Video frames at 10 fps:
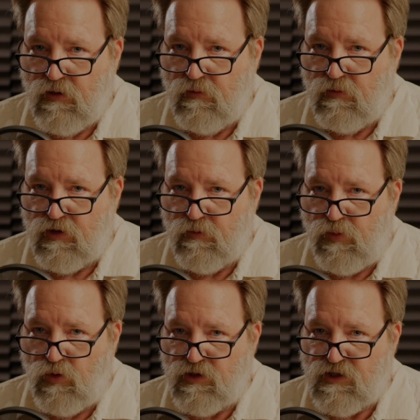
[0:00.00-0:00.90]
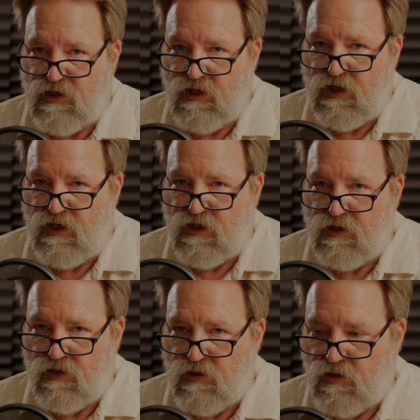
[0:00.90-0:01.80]
but the points that need it,
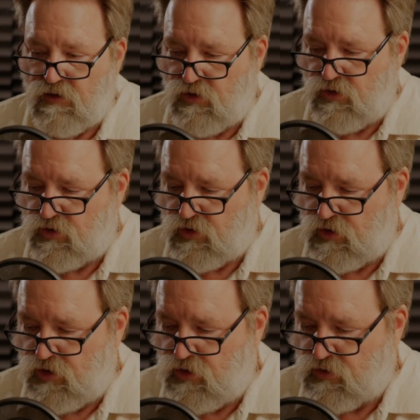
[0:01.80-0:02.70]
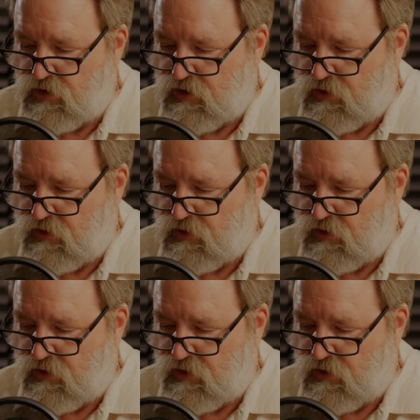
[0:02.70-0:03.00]
you should use it